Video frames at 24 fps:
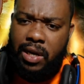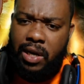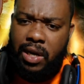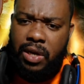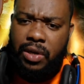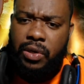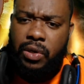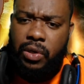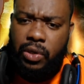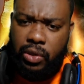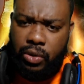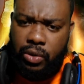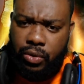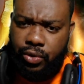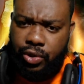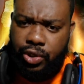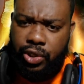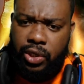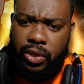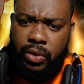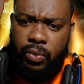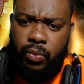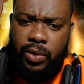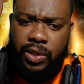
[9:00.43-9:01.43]
The
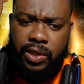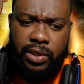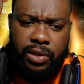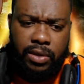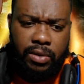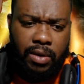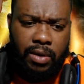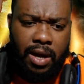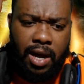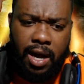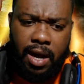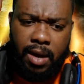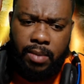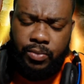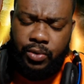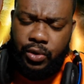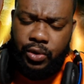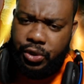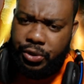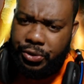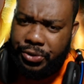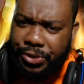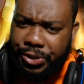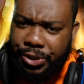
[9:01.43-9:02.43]
conclusion with
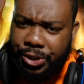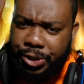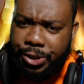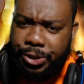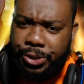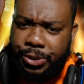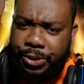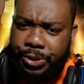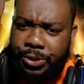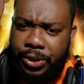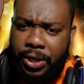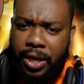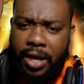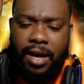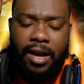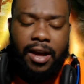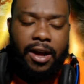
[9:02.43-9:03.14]
Suiryu,